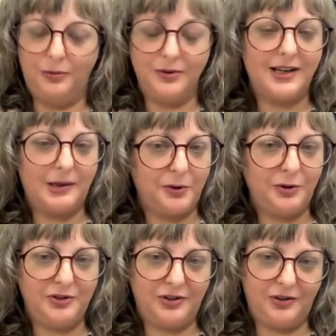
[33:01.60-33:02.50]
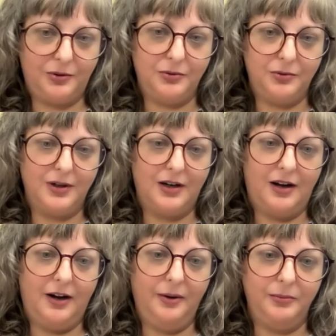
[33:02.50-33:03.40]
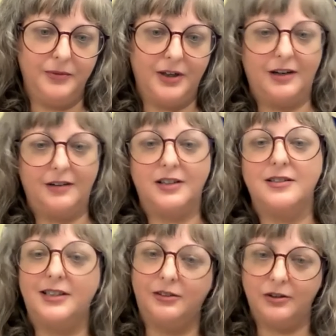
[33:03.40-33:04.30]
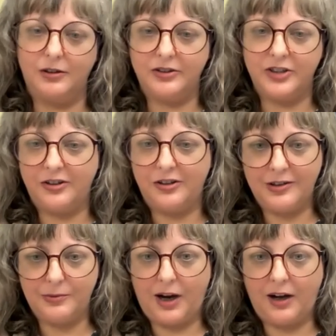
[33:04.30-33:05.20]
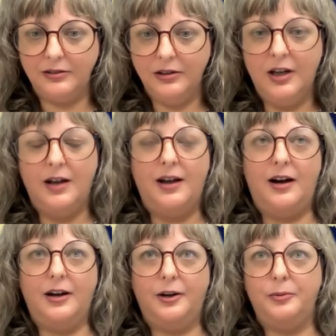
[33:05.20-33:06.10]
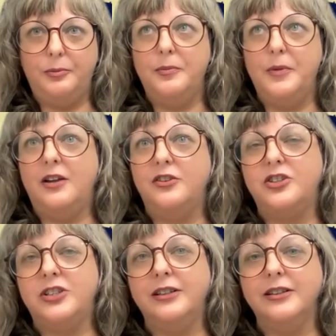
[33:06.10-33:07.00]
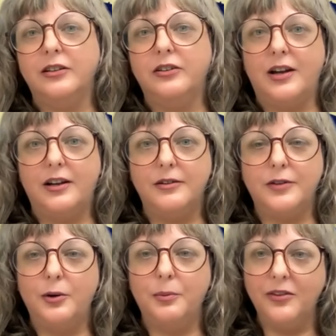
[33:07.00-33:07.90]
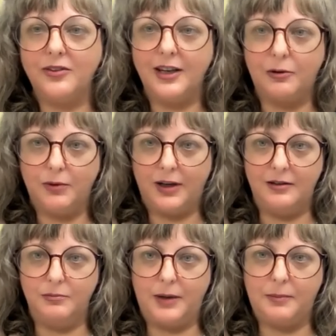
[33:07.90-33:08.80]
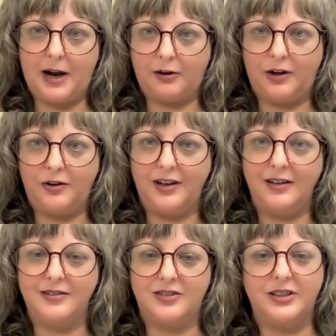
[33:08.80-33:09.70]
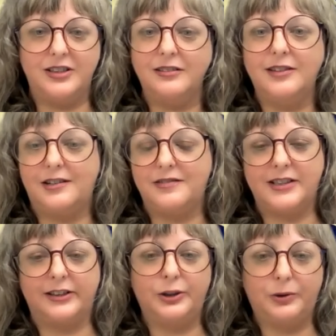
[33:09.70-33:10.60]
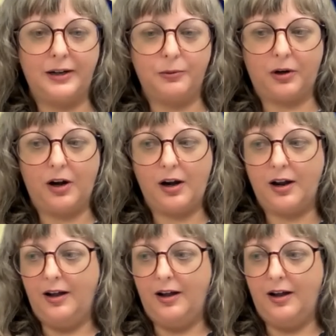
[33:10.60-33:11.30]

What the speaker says: was able to kind of conceal her gender as well. And she did a lot of, almost like what my background is, she did a lot of silhouette work